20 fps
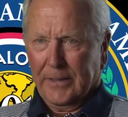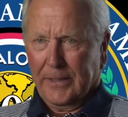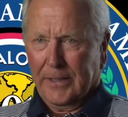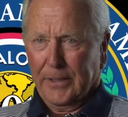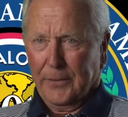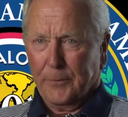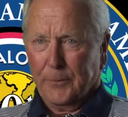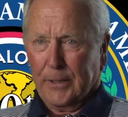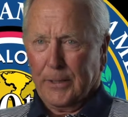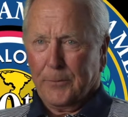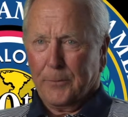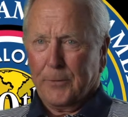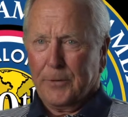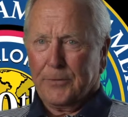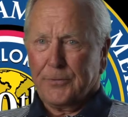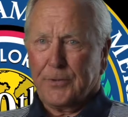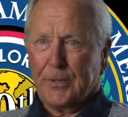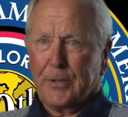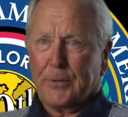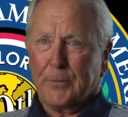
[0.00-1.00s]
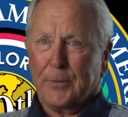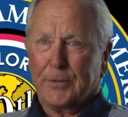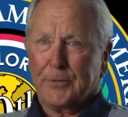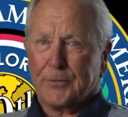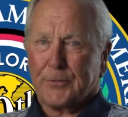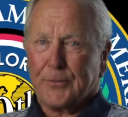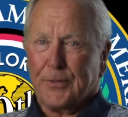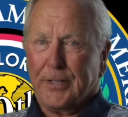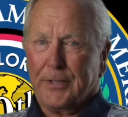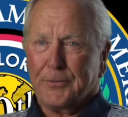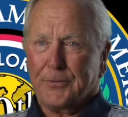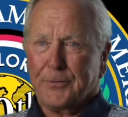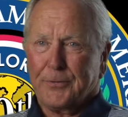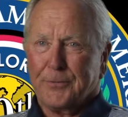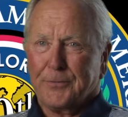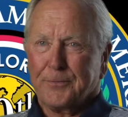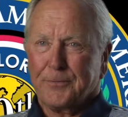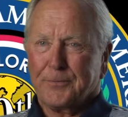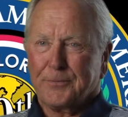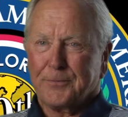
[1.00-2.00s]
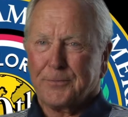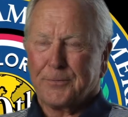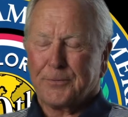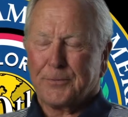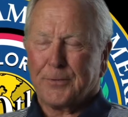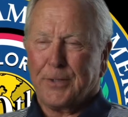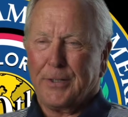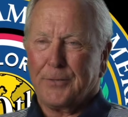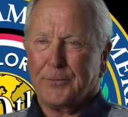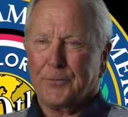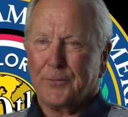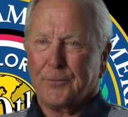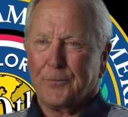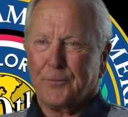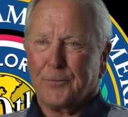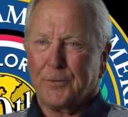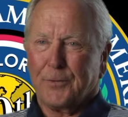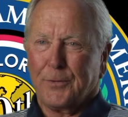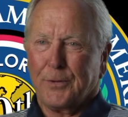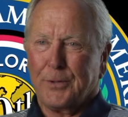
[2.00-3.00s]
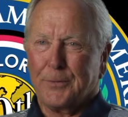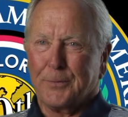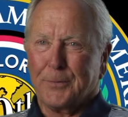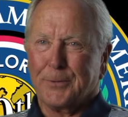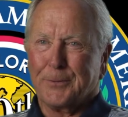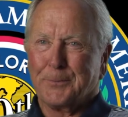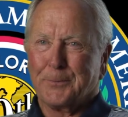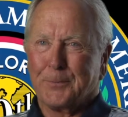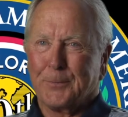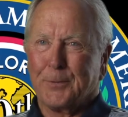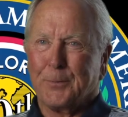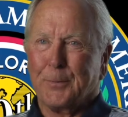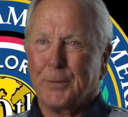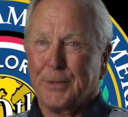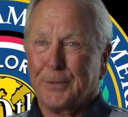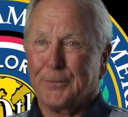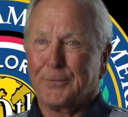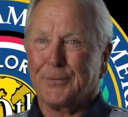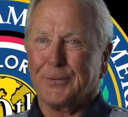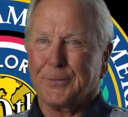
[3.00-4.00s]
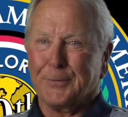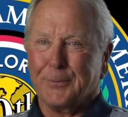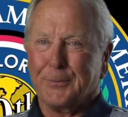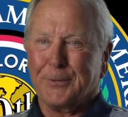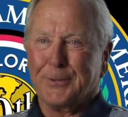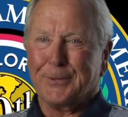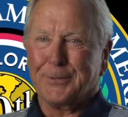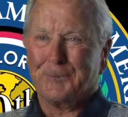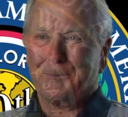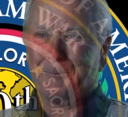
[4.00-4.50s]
anyway, we was always scrounging for lumber to build something with.